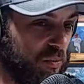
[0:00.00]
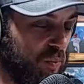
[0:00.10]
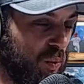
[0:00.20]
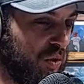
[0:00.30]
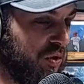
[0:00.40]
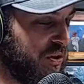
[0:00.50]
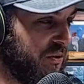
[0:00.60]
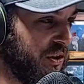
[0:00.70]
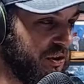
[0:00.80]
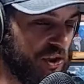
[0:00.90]
worlds for
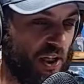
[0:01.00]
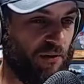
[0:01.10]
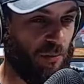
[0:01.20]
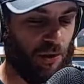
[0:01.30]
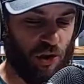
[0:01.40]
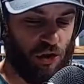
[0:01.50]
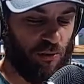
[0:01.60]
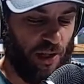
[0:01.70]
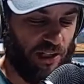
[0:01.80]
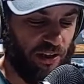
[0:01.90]
your safety position
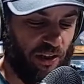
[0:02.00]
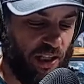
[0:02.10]
back there.